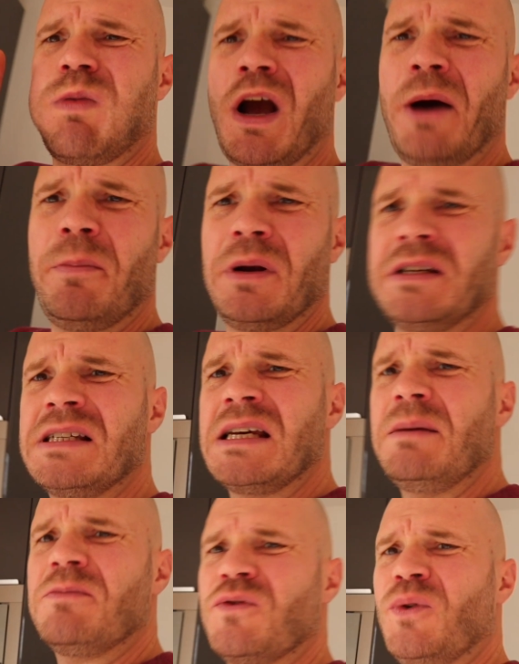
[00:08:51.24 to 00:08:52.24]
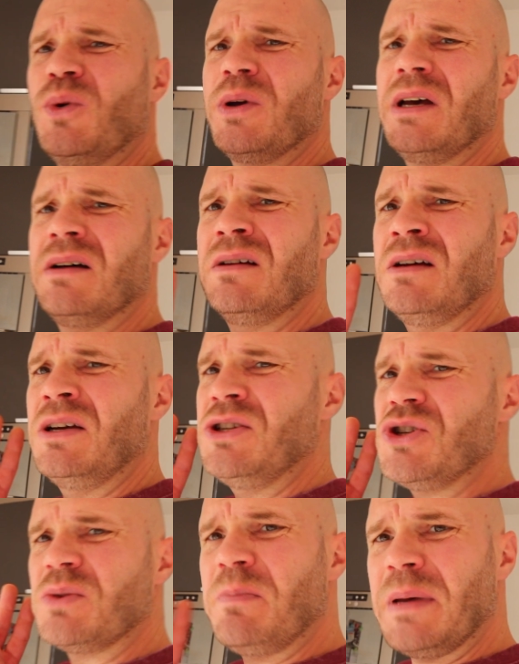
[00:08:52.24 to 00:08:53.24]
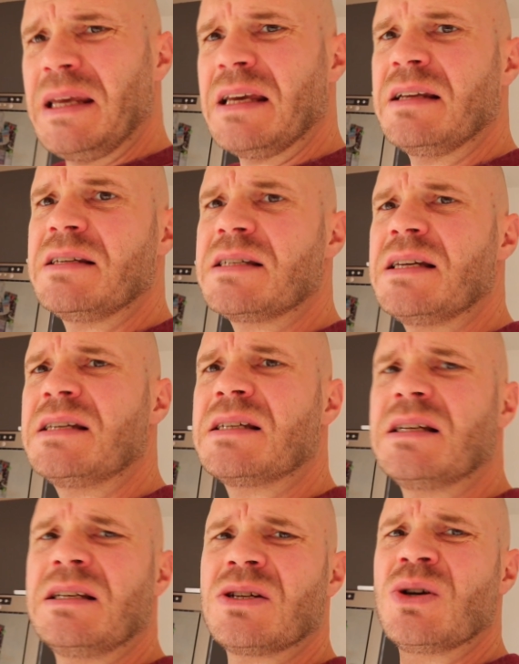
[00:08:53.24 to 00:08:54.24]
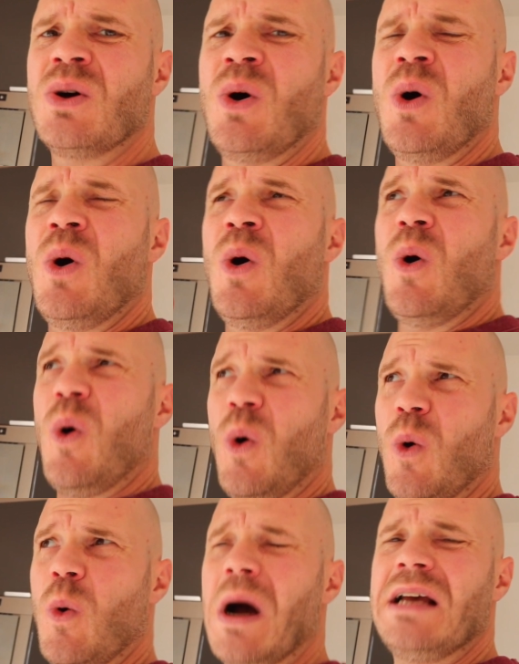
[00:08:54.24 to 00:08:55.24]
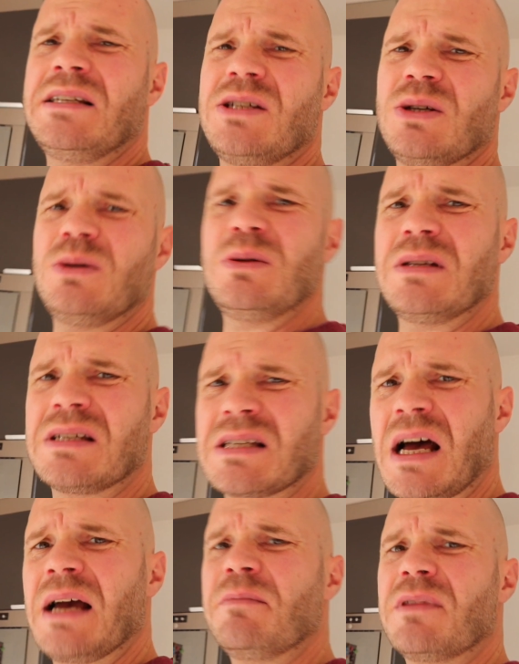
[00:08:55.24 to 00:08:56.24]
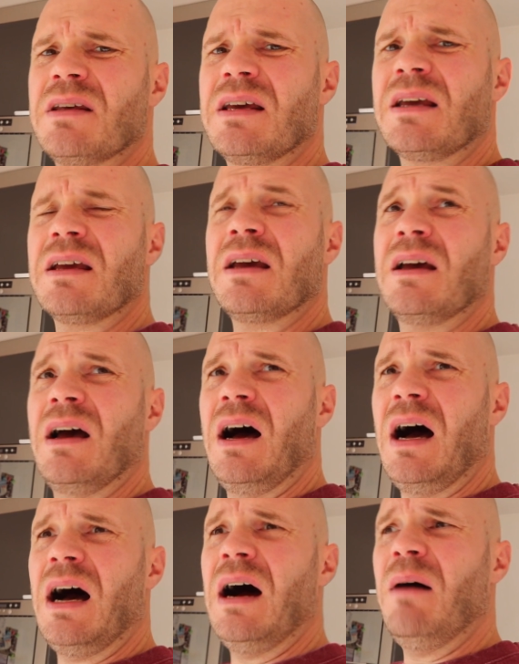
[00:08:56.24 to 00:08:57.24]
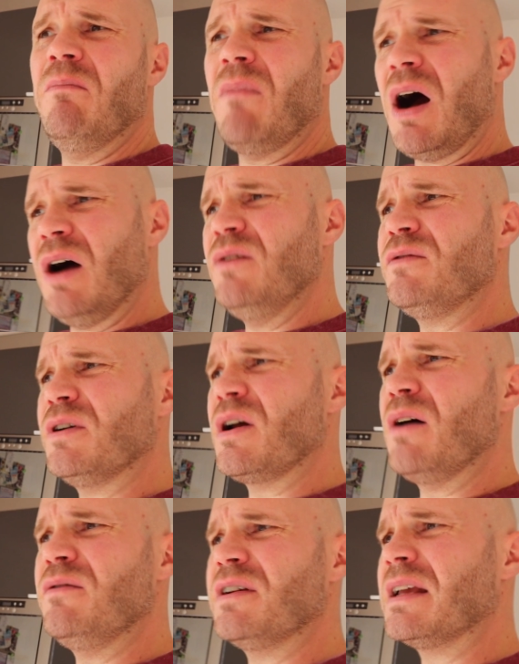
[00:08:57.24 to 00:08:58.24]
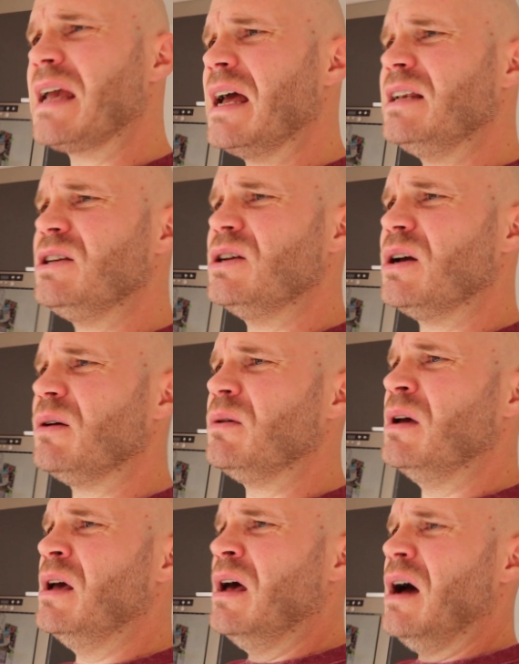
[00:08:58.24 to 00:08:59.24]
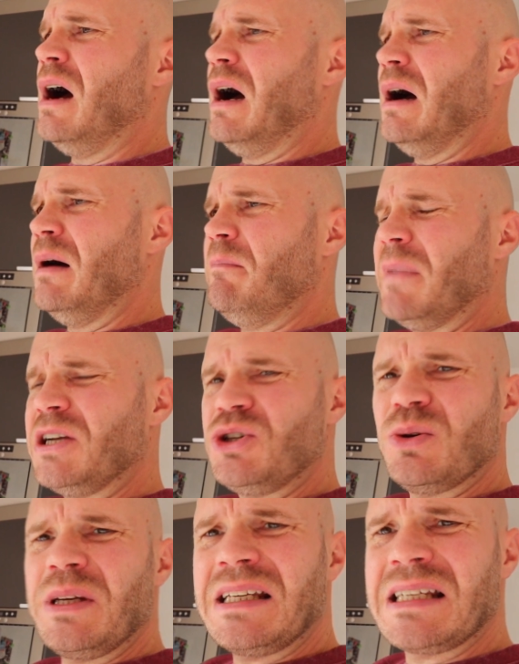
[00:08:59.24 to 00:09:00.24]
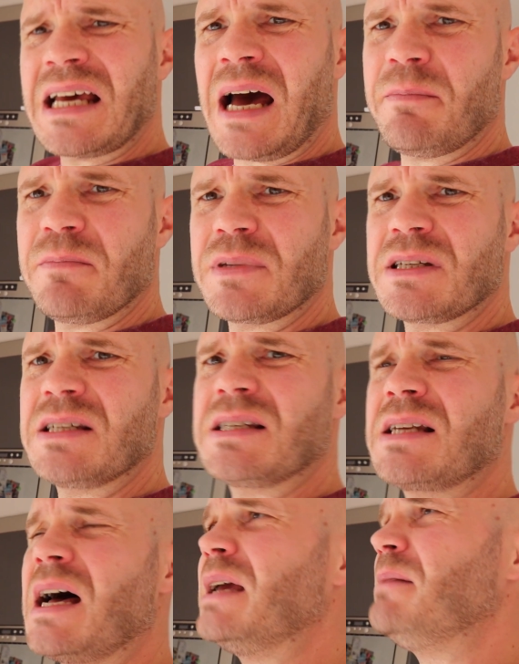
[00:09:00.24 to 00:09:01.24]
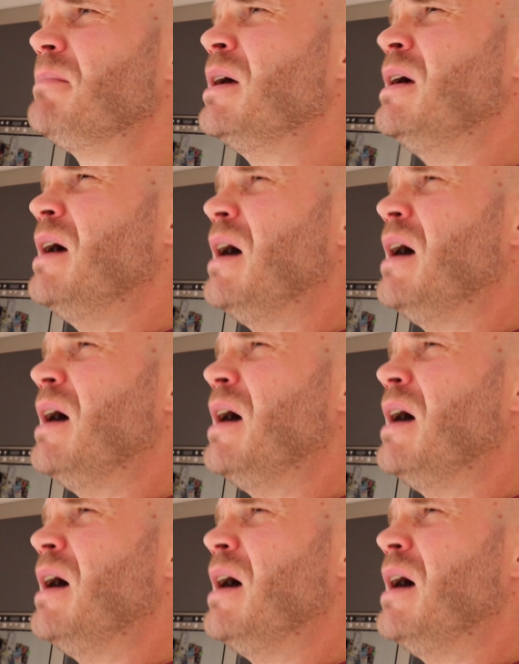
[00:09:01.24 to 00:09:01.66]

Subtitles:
Couple of tips for you: just be consistent, always do the same thing over and over again. You know, make sure your tamp's the same,